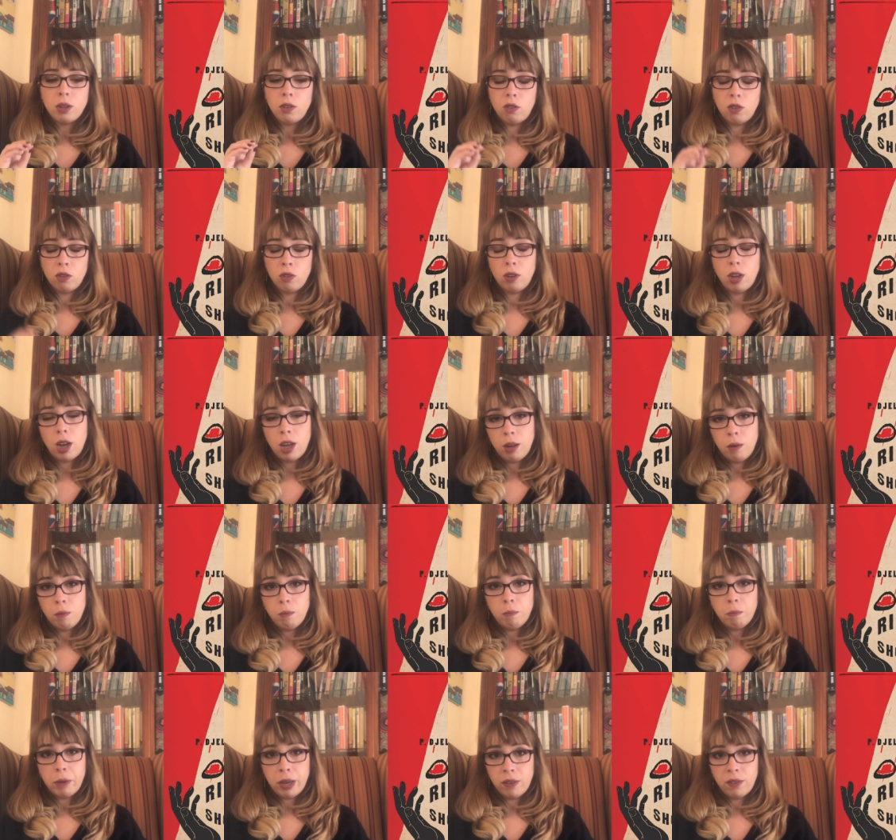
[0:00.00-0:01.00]
Just not
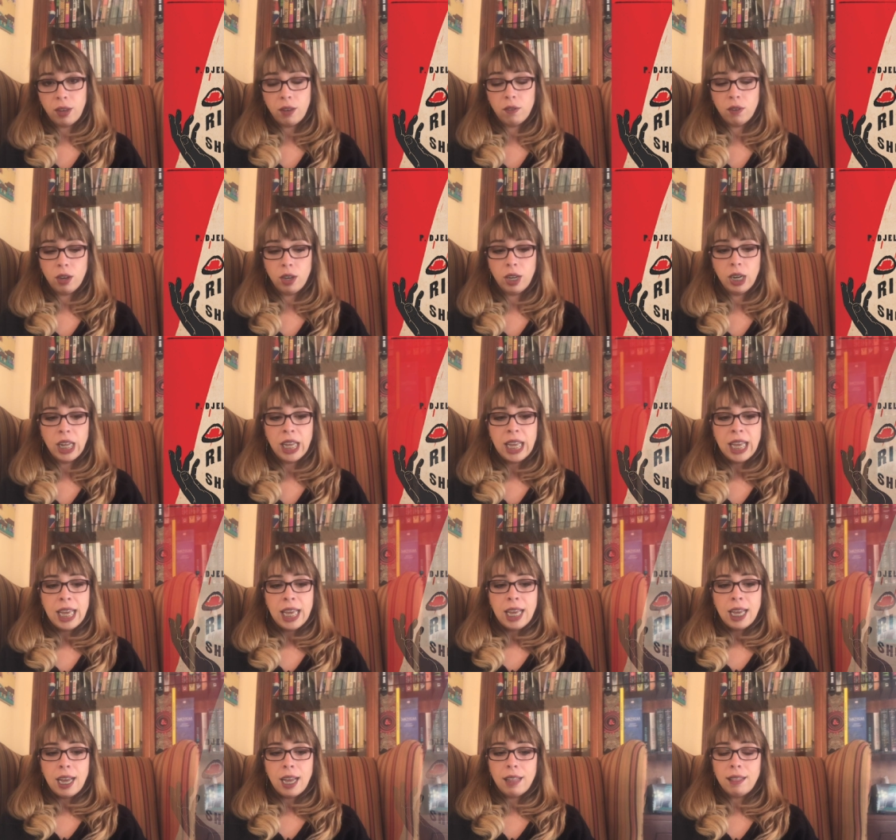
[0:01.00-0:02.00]
my favorite.
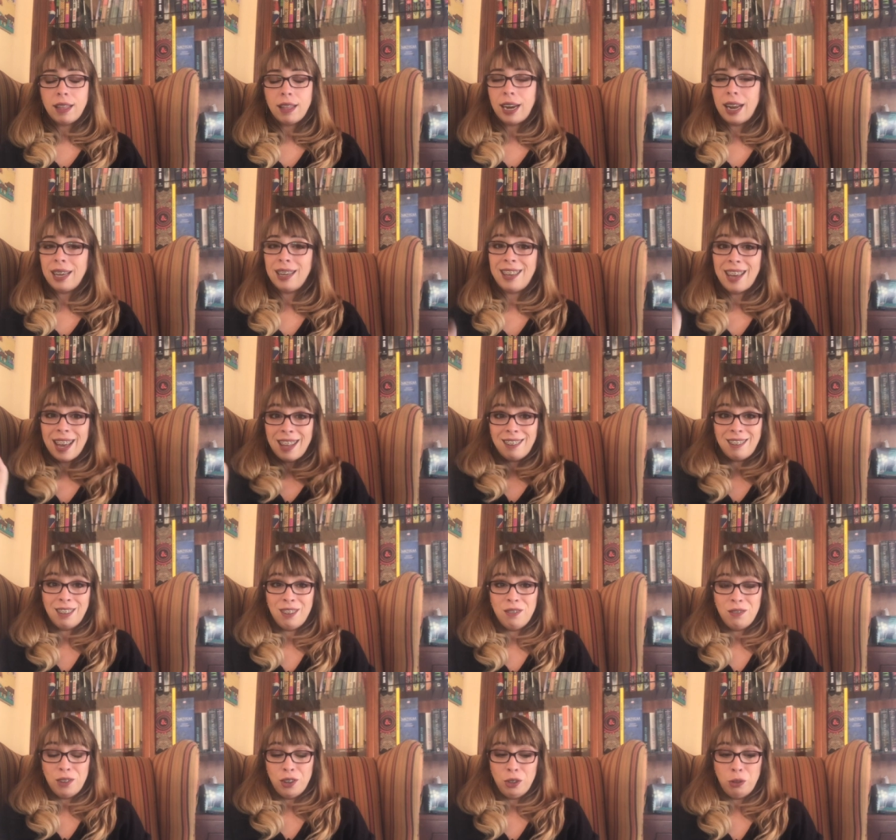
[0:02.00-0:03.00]
And then I guess
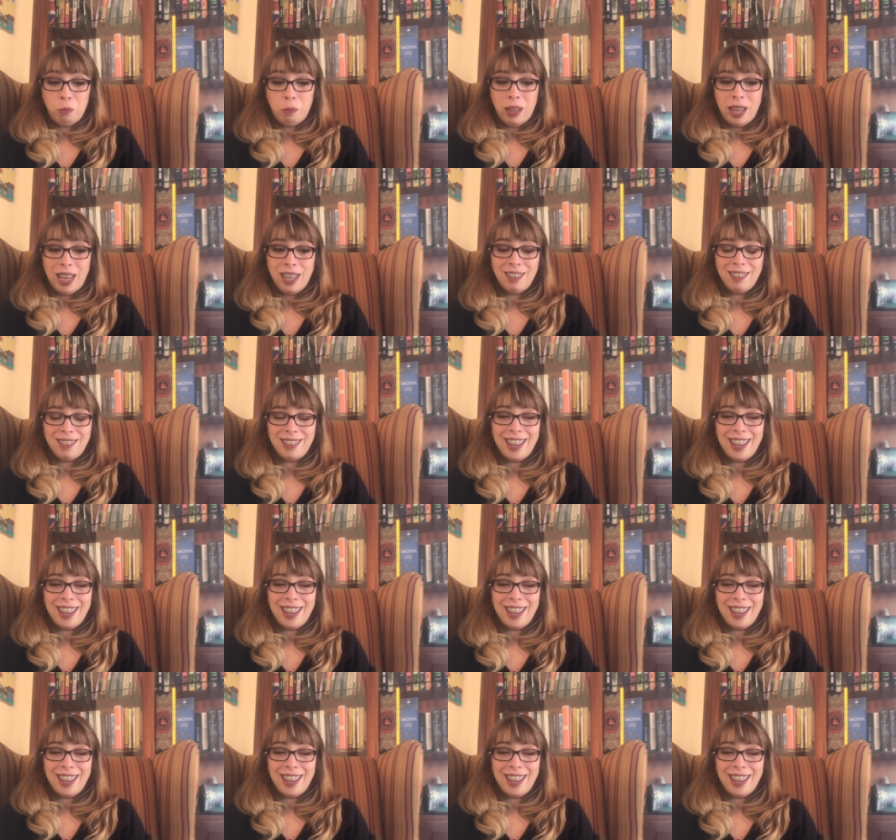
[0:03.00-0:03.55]
in first place,